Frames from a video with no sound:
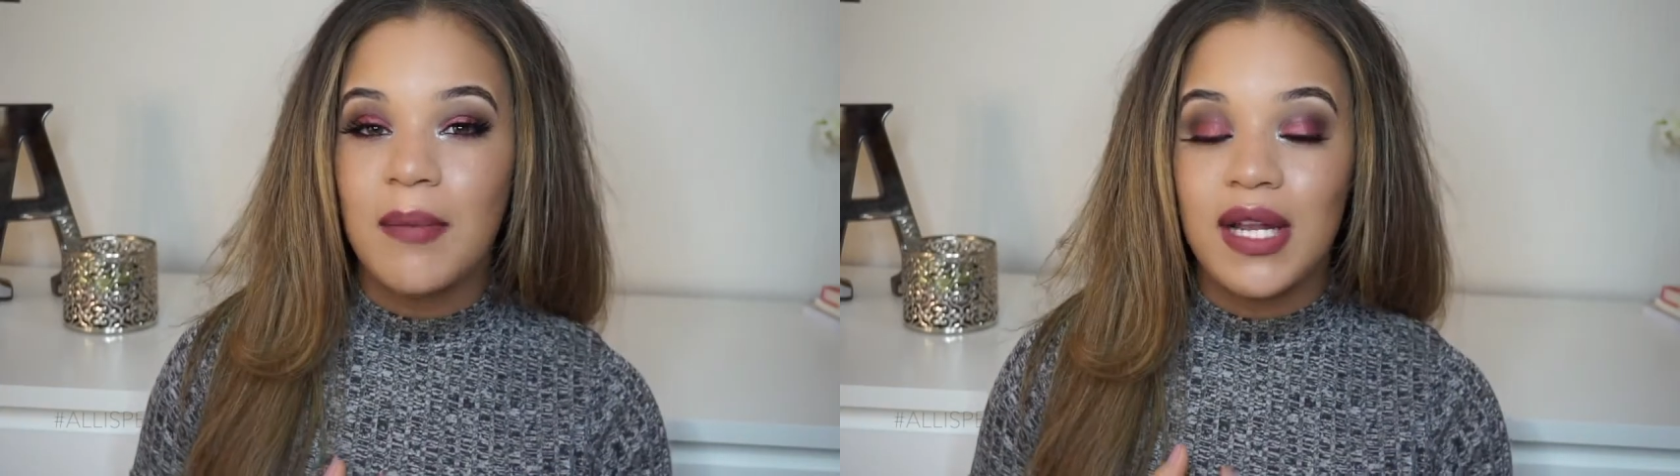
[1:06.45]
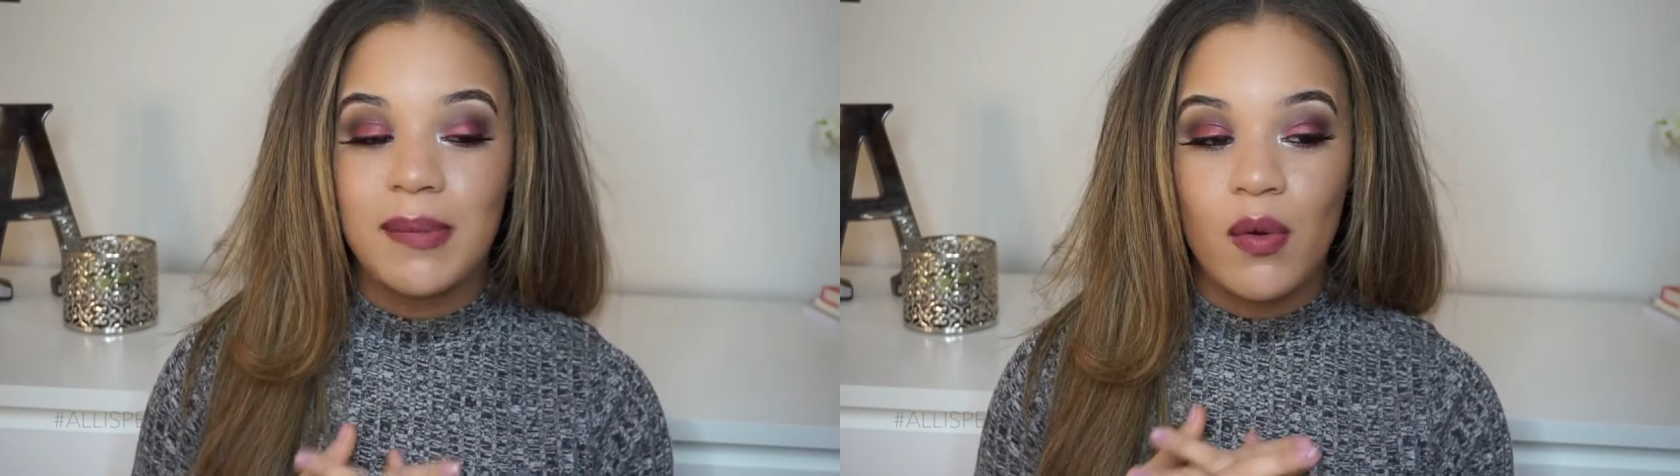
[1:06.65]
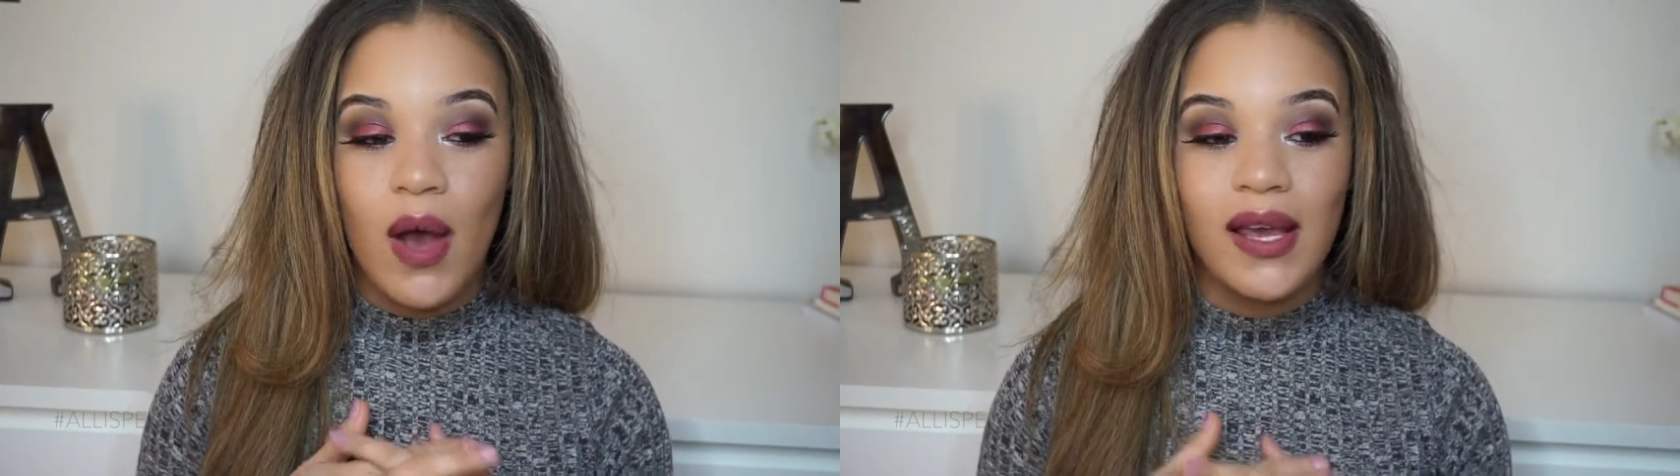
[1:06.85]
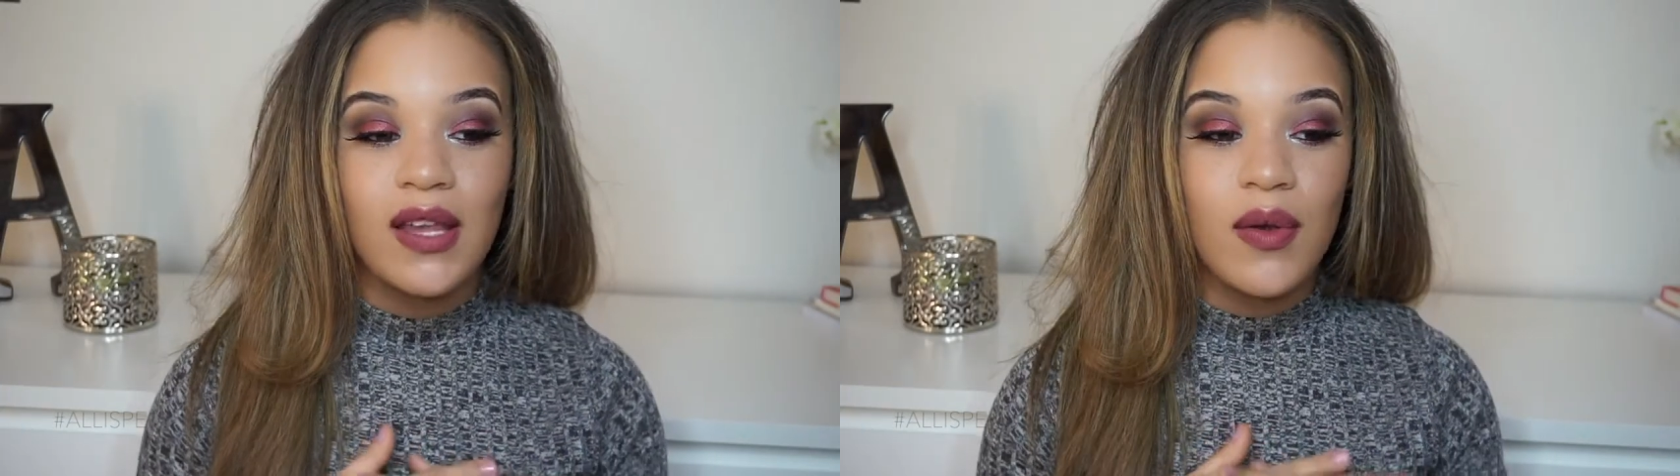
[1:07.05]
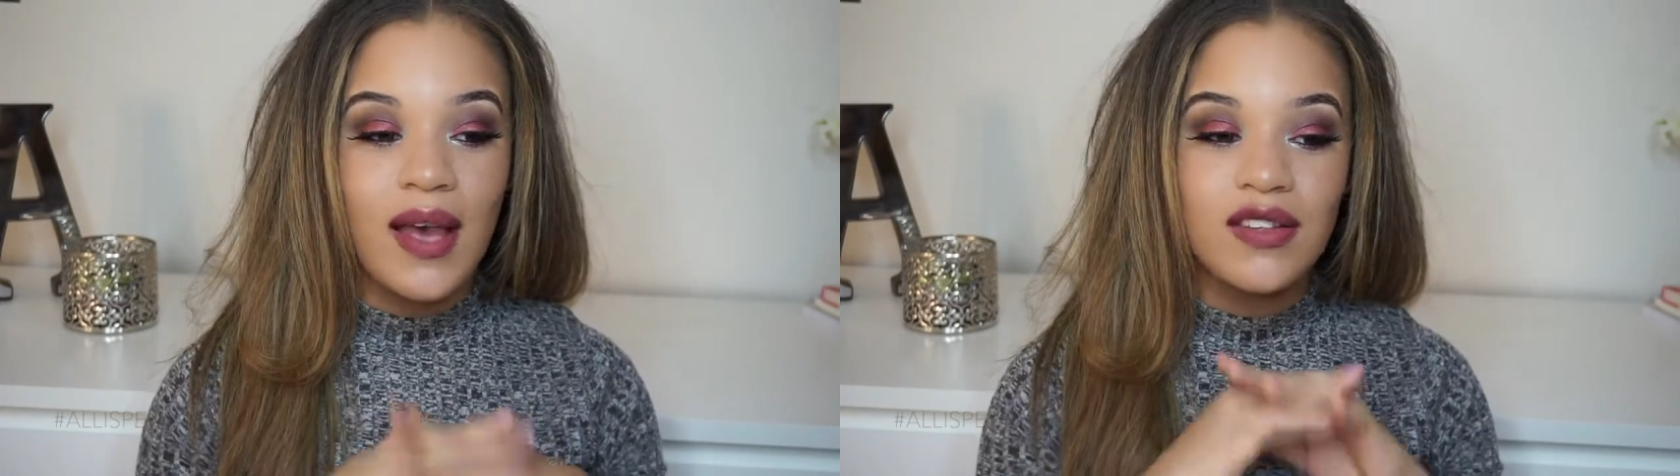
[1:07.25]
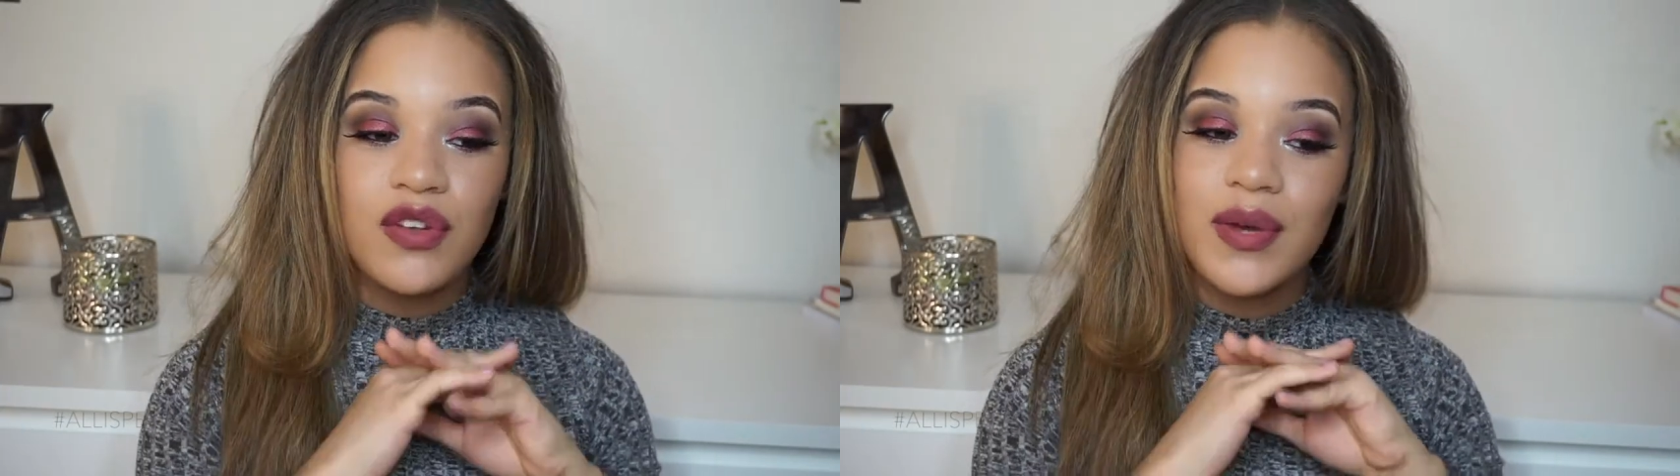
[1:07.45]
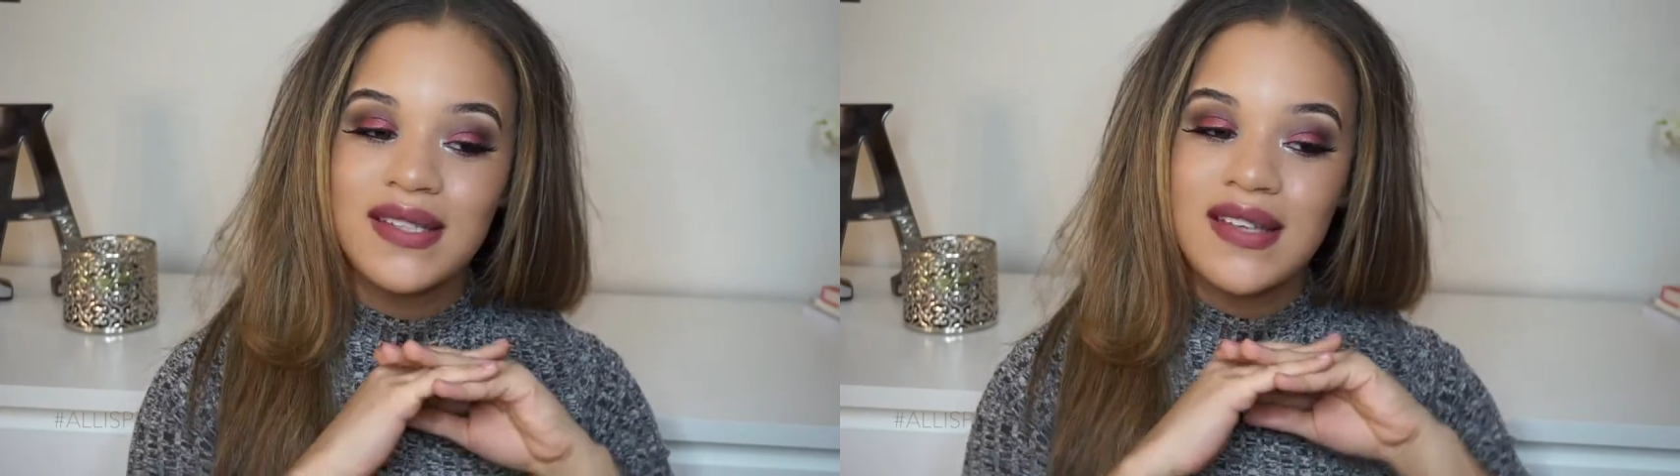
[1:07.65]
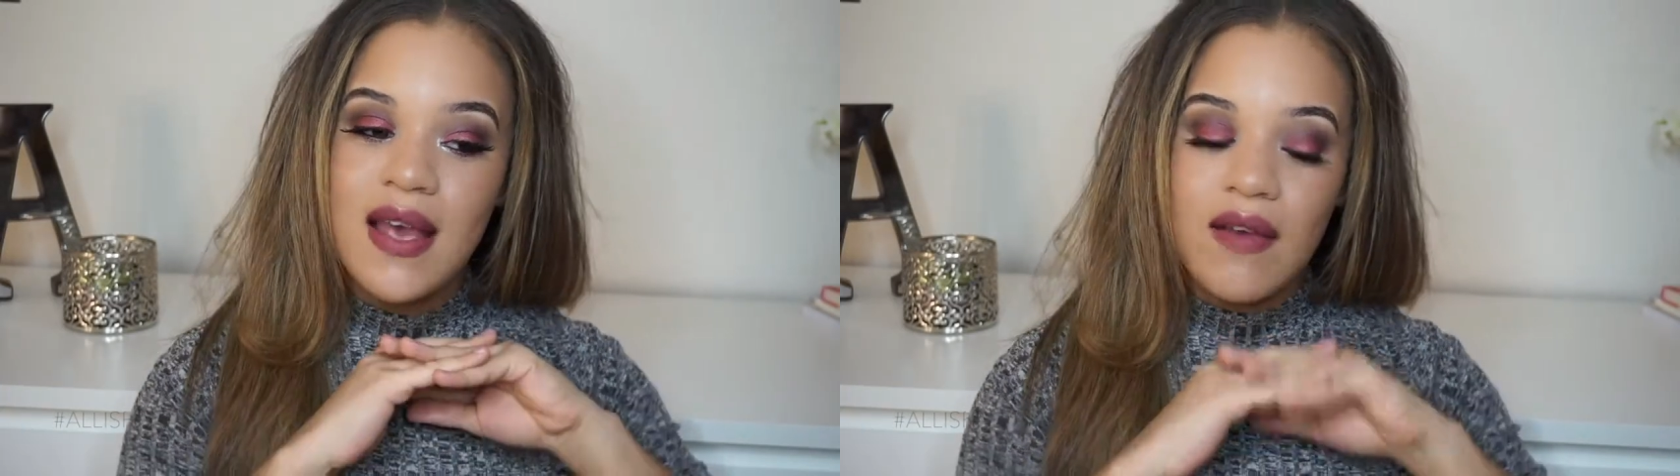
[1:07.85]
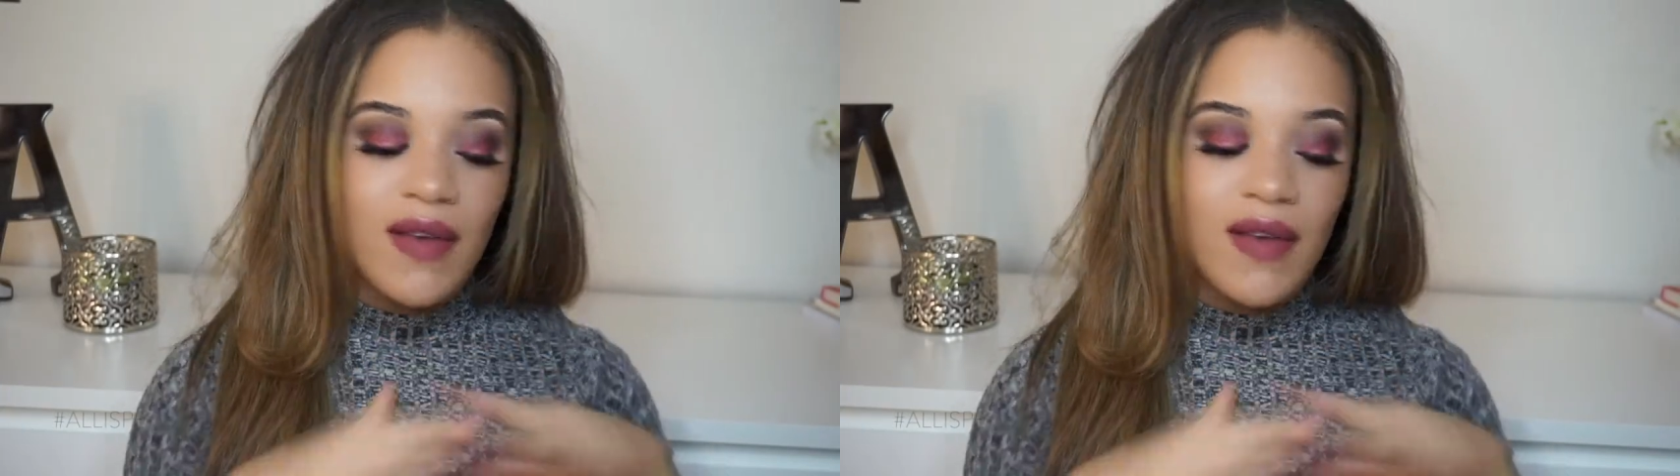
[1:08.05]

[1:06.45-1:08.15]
I'm going to be walking you guys through it